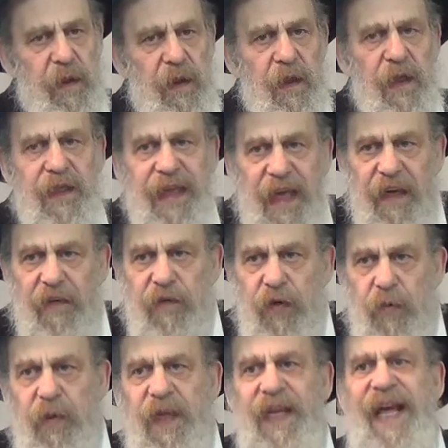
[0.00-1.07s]
And that is to
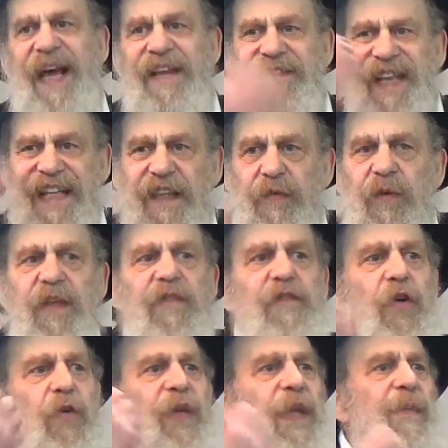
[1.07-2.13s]
realize that there is
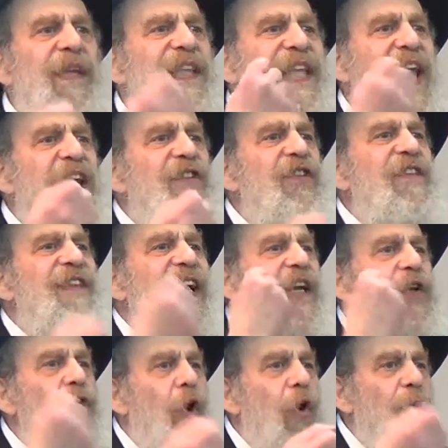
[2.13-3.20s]
no limitations that
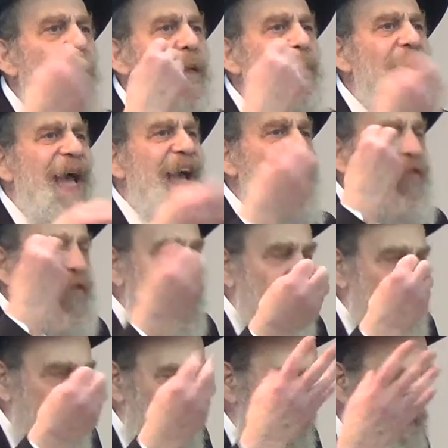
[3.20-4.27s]
can hold me back from
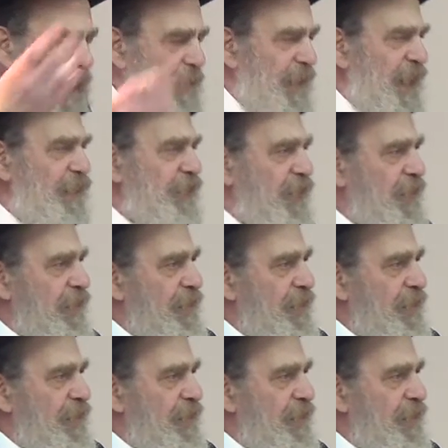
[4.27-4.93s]
fulfilling my mission.